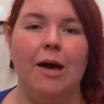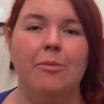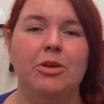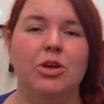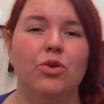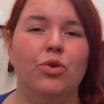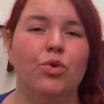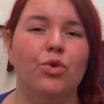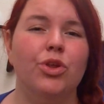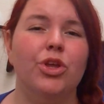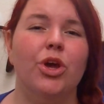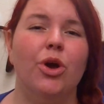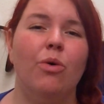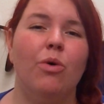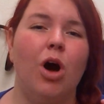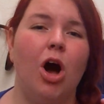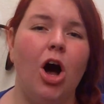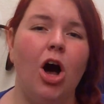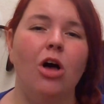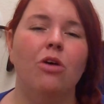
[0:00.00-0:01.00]
I mean,
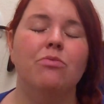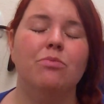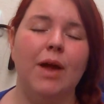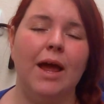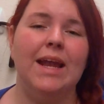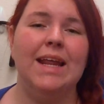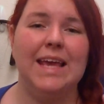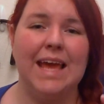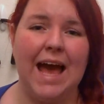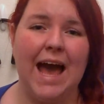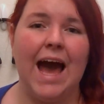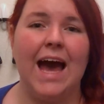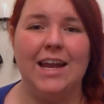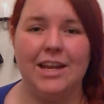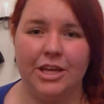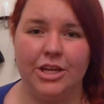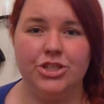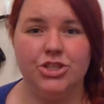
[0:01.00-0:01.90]
Coolio already had